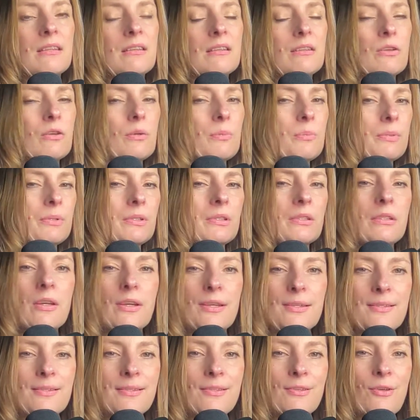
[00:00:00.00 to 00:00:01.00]
a couple of
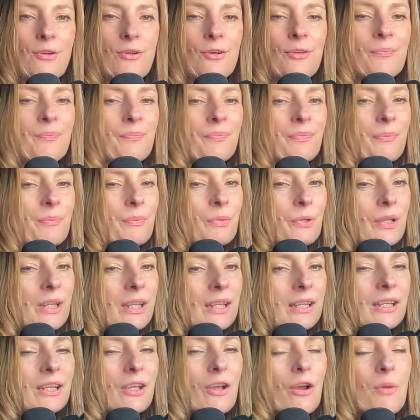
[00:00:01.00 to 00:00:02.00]
lines long, put it
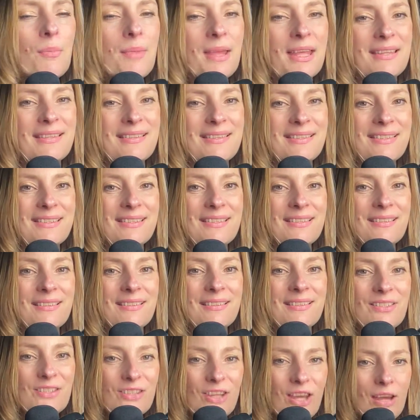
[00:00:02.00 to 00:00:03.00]
in the comments,
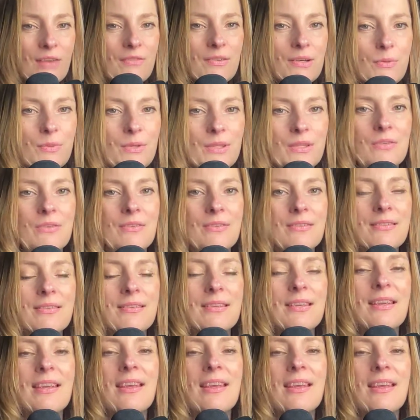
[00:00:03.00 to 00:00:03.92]
share it with us.